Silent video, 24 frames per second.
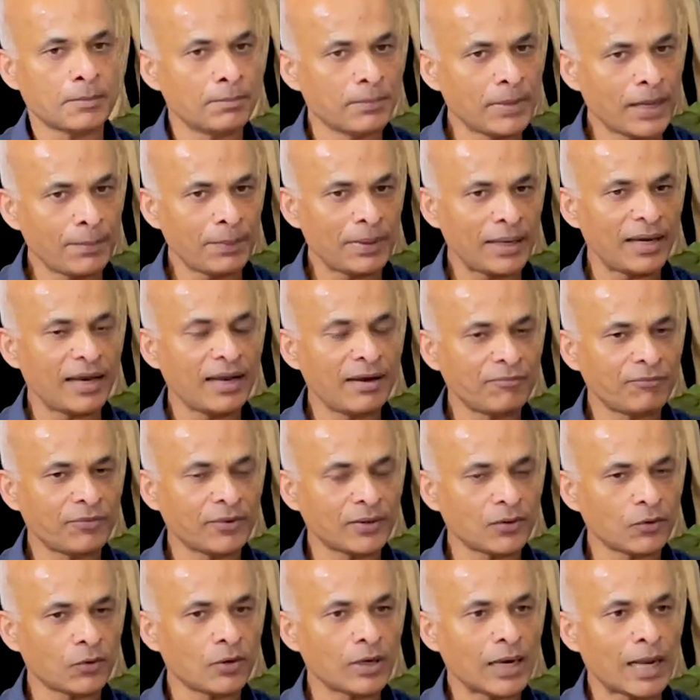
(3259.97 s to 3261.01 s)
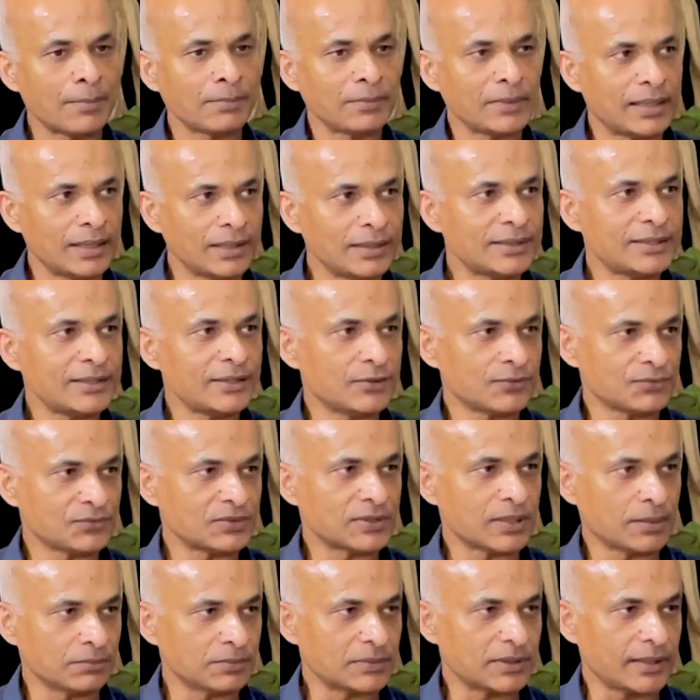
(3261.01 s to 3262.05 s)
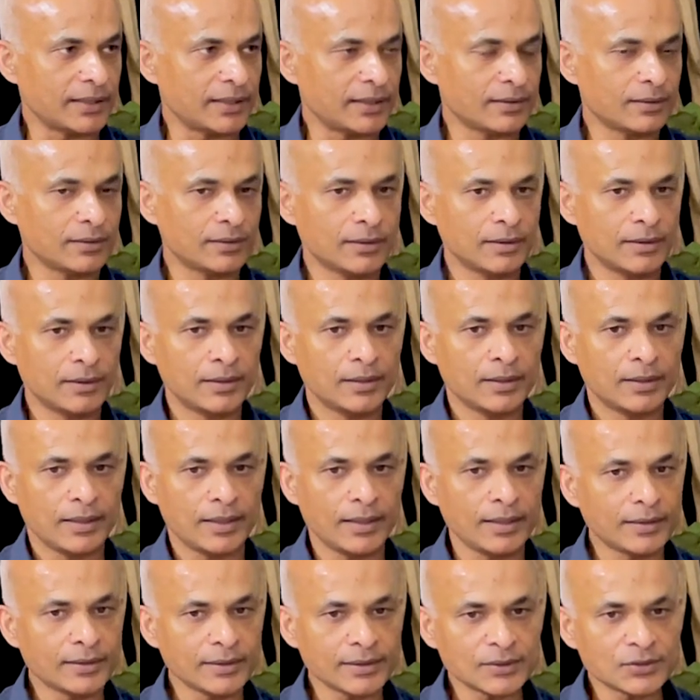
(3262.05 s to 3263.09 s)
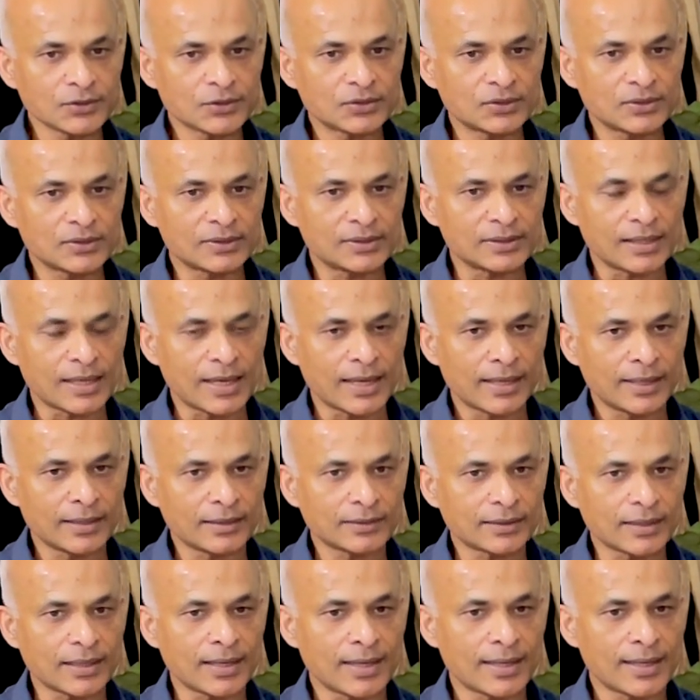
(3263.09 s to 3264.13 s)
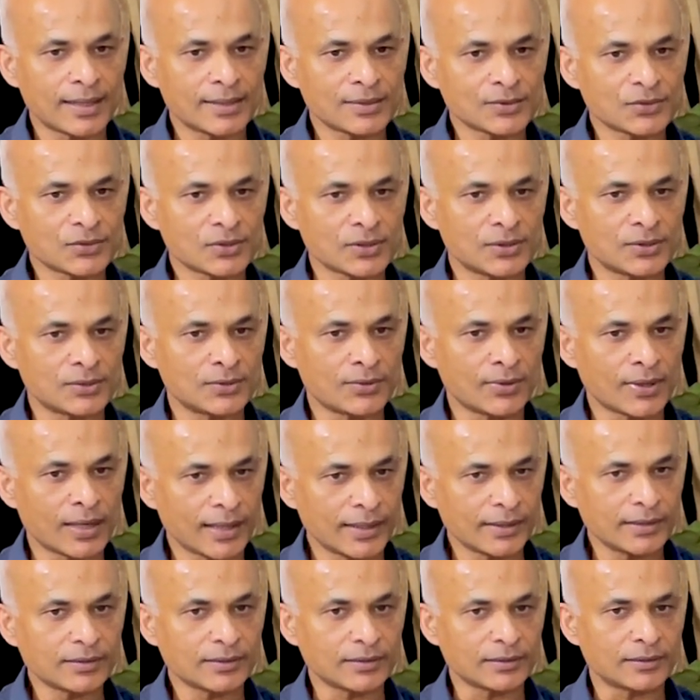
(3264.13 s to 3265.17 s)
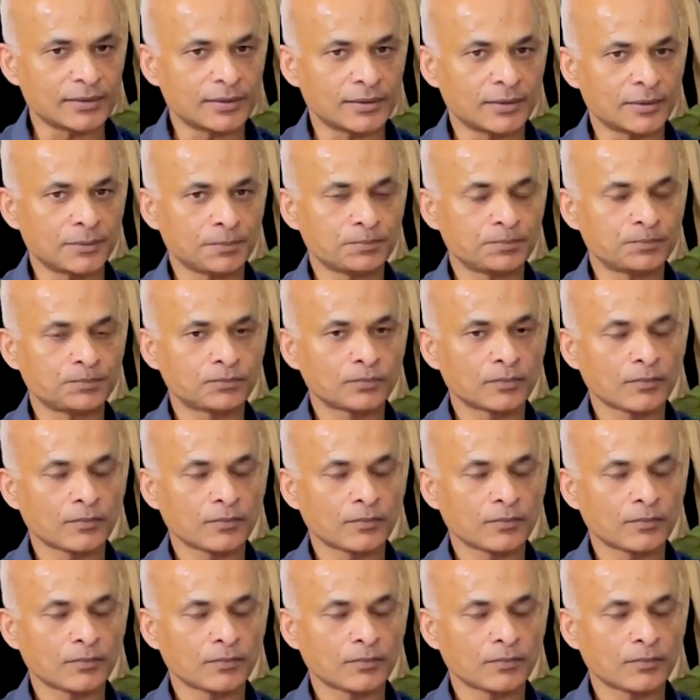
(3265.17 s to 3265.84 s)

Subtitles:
maybe if at all I'm guilty of something, it is that as a writer,